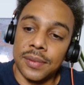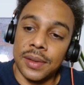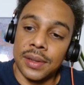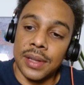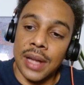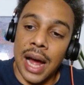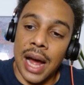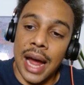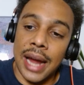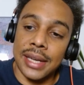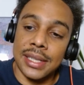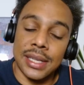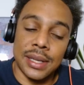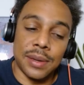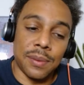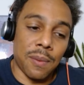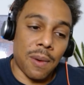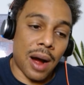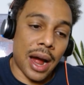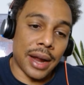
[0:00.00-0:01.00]

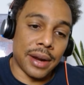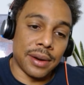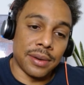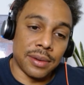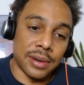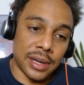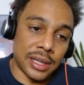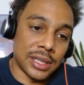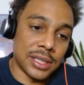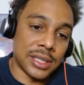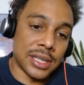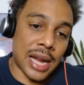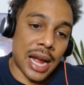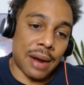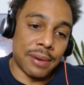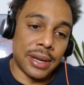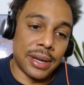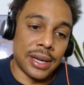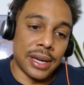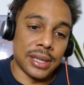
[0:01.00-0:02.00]
ITY. Listen to
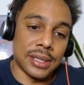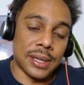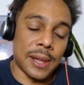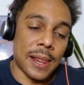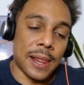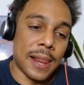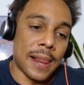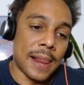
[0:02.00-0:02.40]
how he does it.